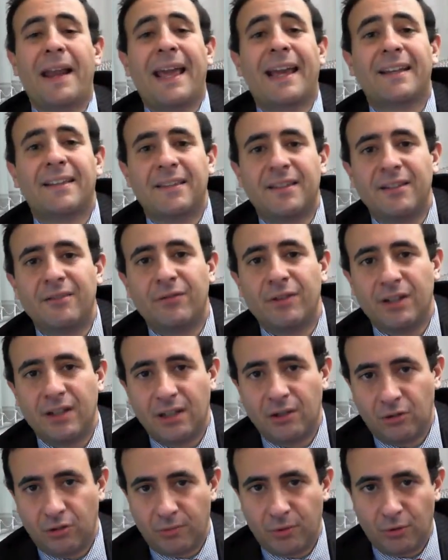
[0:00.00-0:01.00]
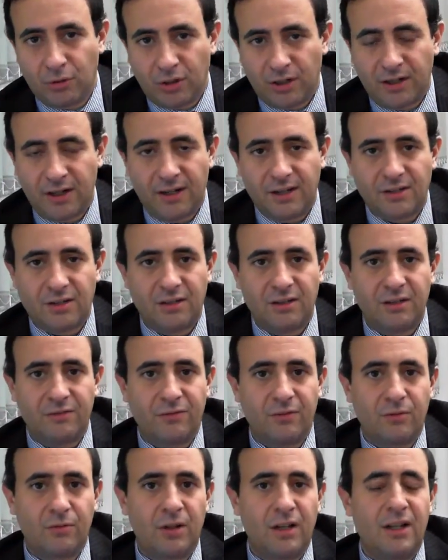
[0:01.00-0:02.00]
activity to be organized in
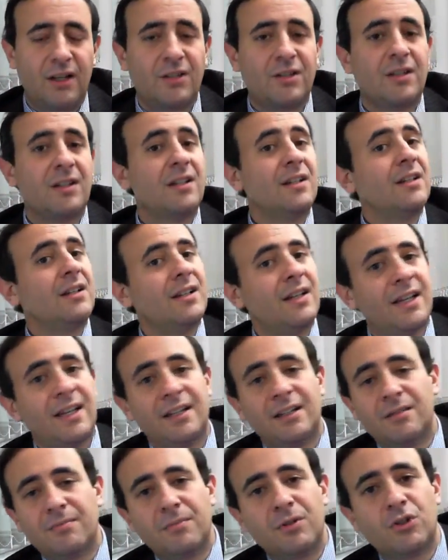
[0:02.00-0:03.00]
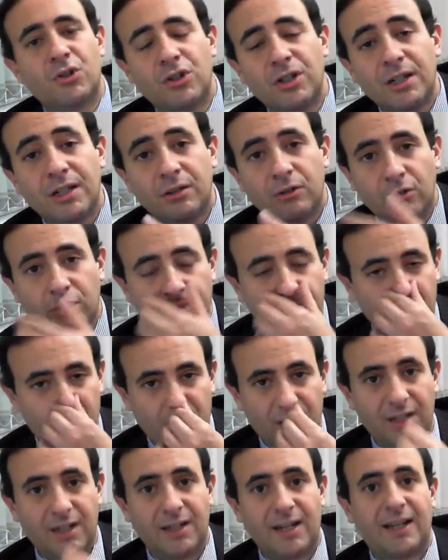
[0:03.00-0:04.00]
different ways, and
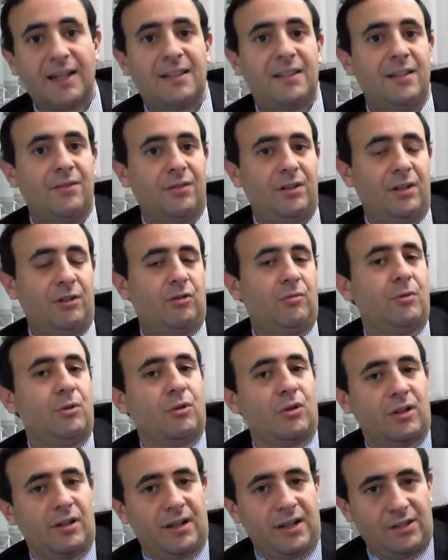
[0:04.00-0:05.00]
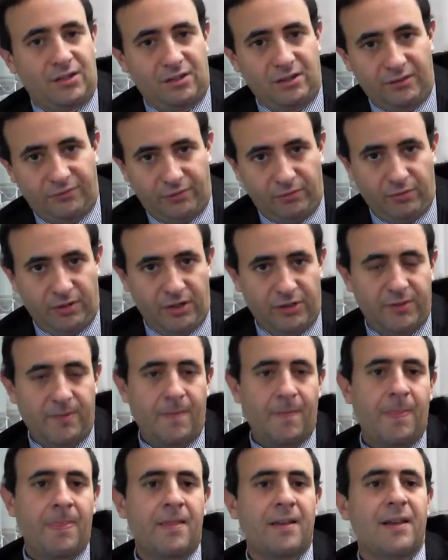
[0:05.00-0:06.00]
machine-to-machine activity to be organized in different ways.
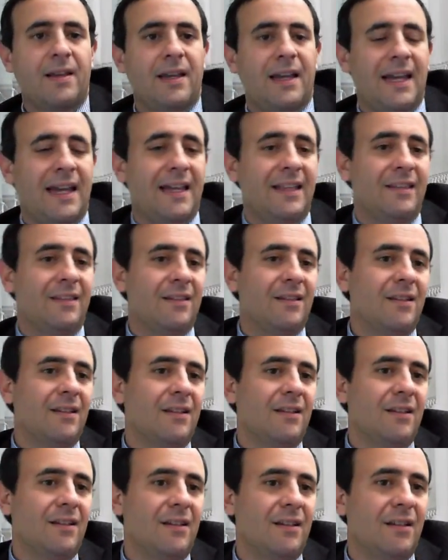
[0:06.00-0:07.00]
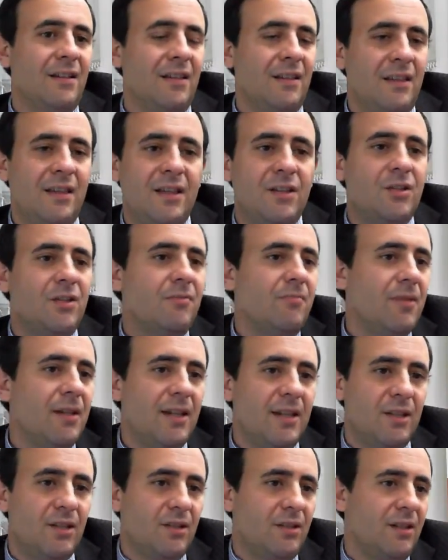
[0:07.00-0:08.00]
And this
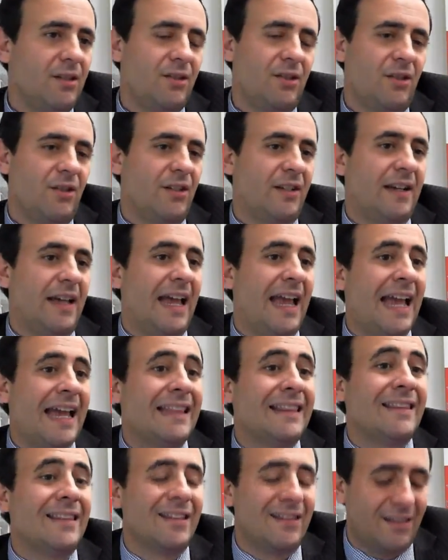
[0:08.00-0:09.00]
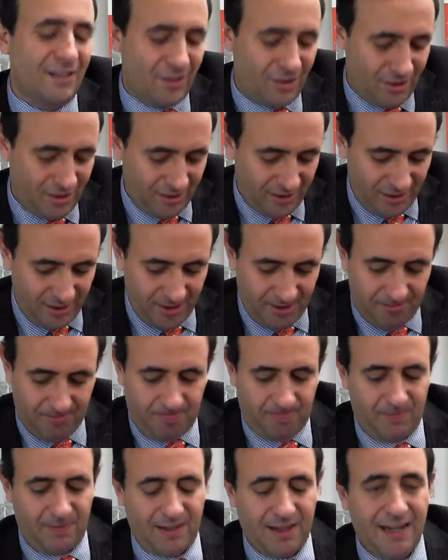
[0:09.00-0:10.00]
means this is an endlessly
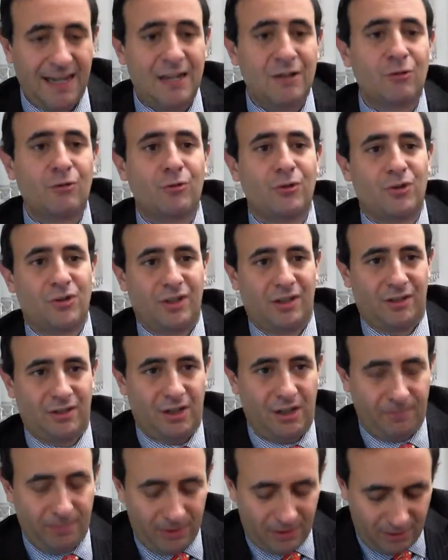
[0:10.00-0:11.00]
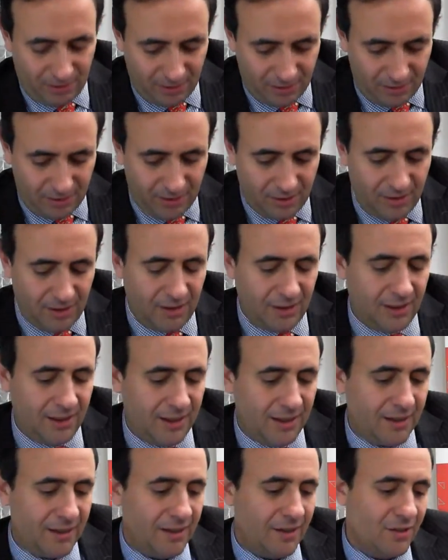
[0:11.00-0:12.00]
interesting topic.
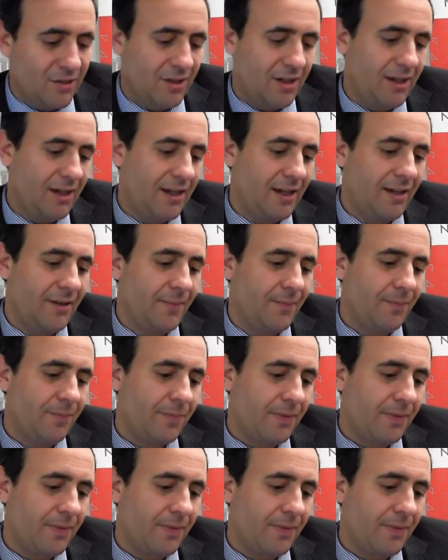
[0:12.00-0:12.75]
It is a